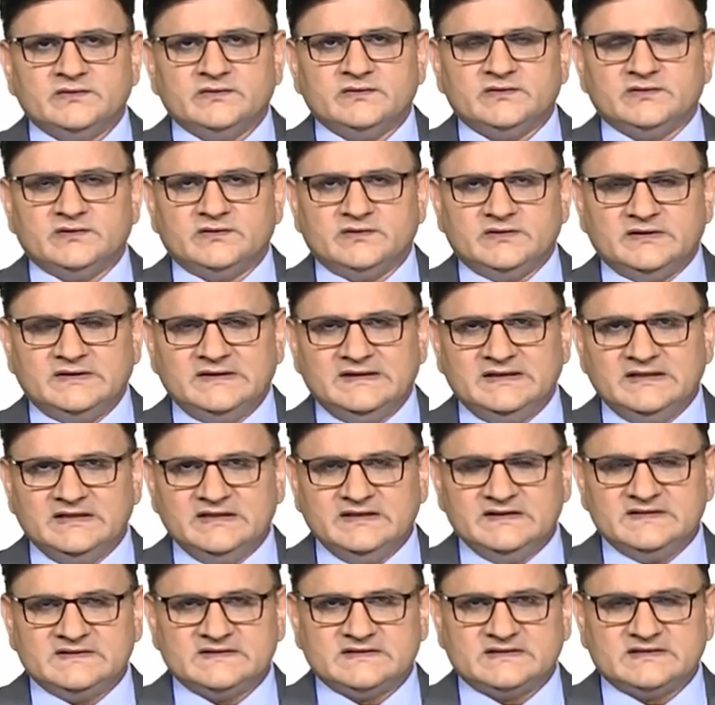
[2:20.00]
uh,
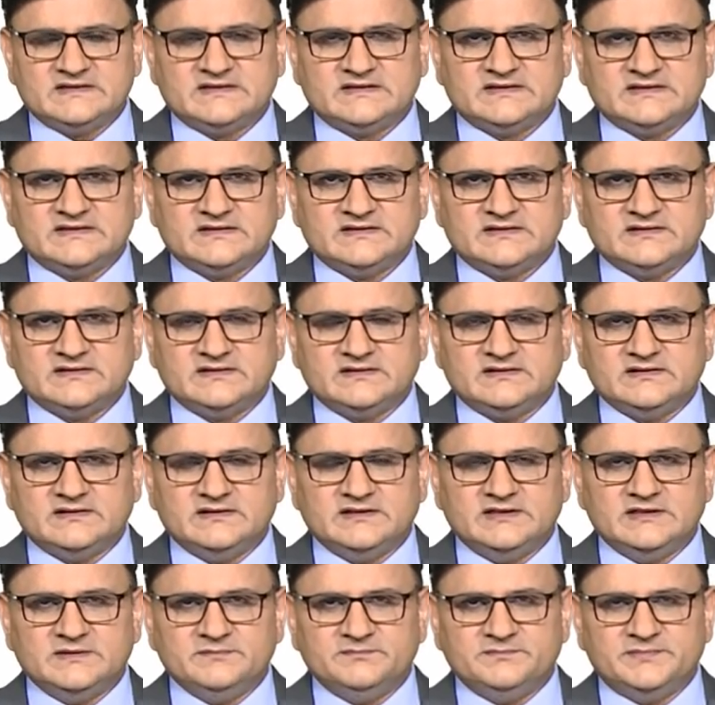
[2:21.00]
list
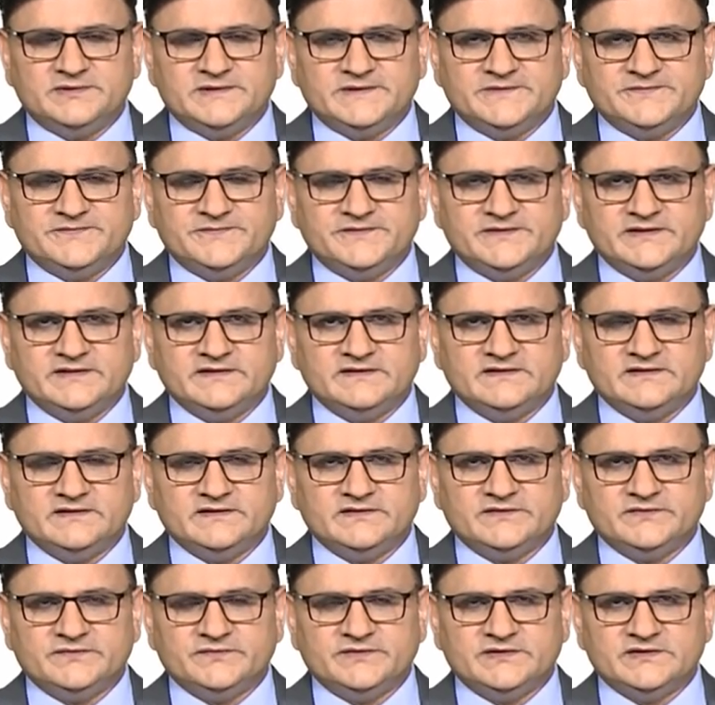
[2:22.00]
number of
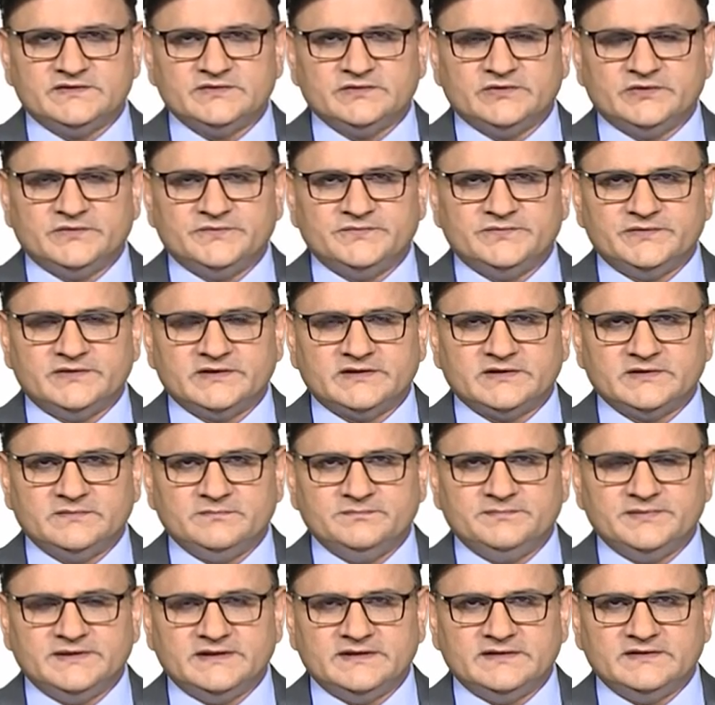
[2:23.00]
phrases which offer
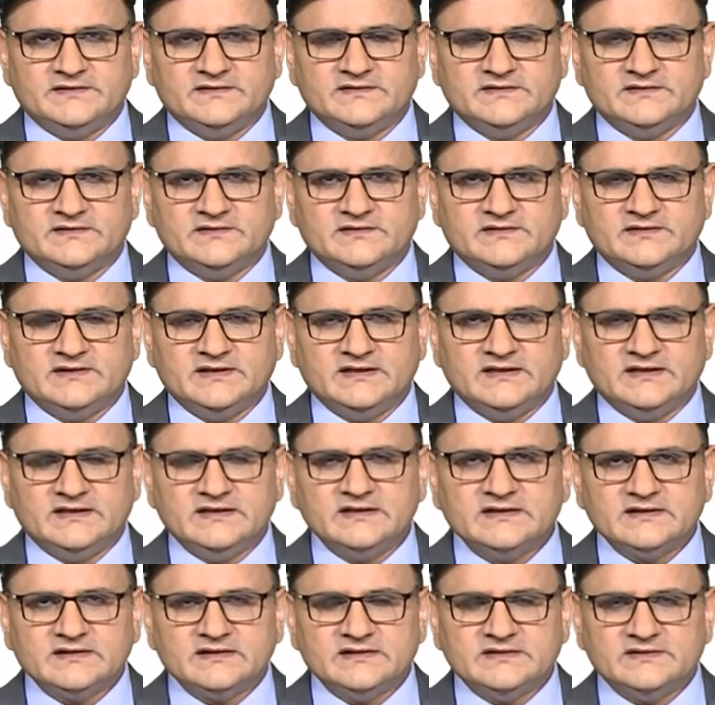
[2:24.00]
comparison
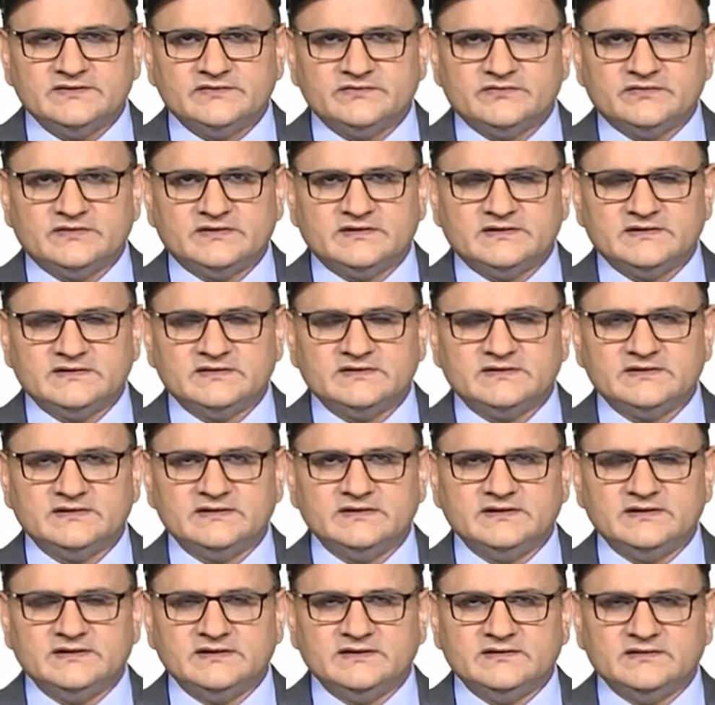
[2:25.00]
and contrast
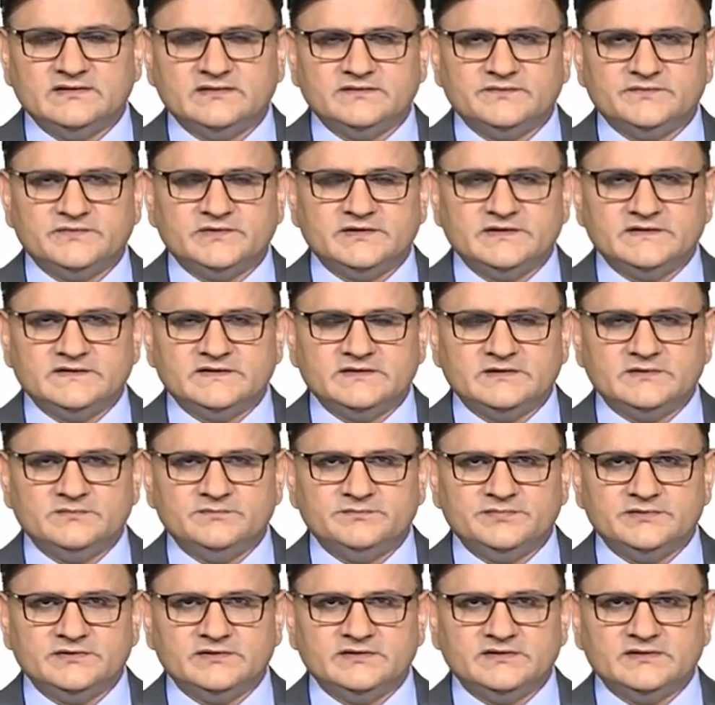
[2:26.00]
in for
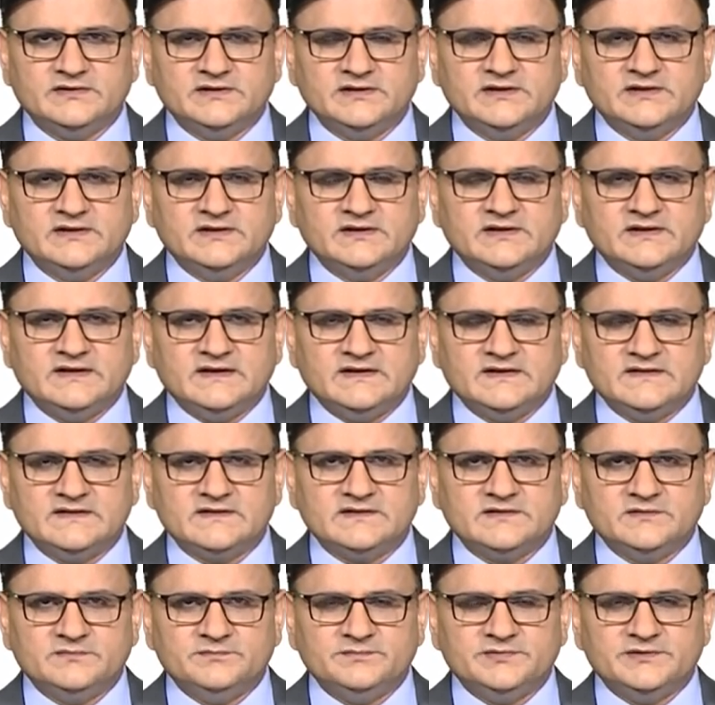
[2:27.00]
example as
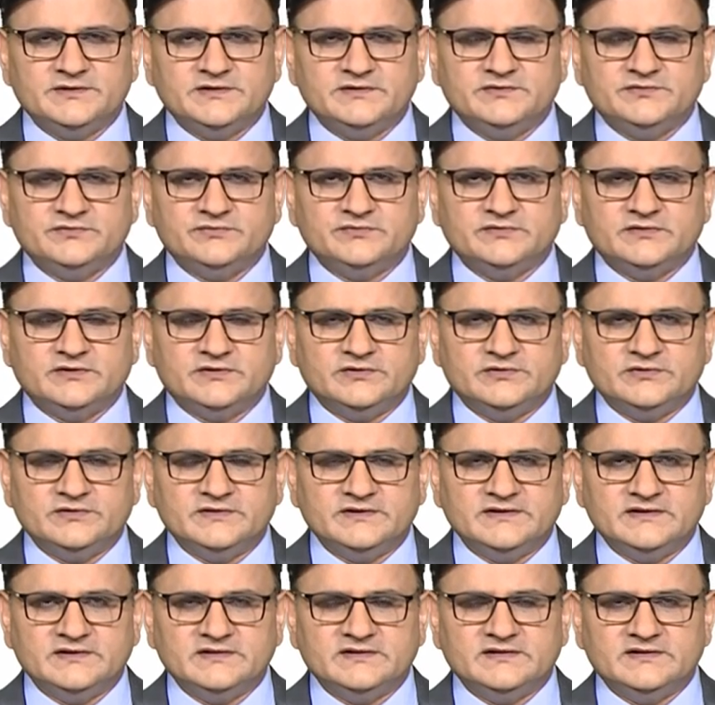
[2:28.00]
compared to, on
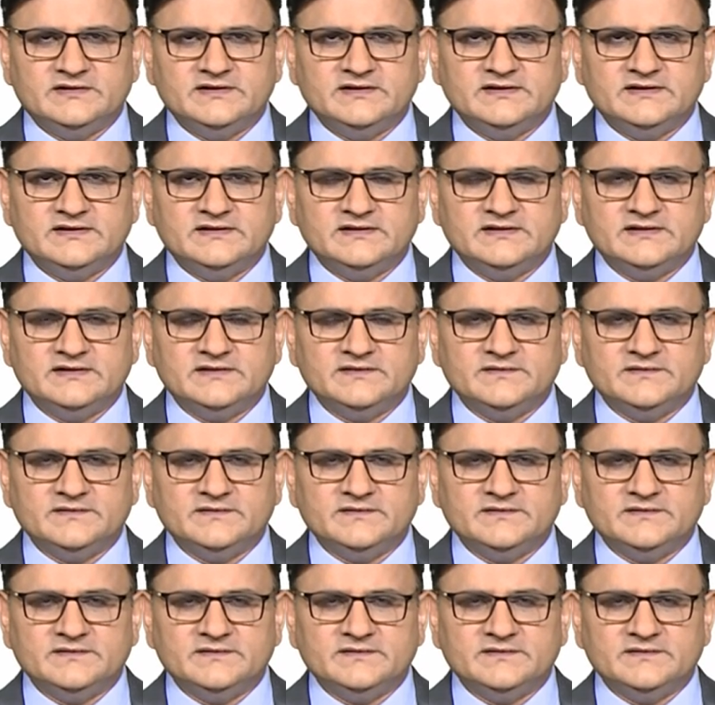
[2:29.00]
the other hand,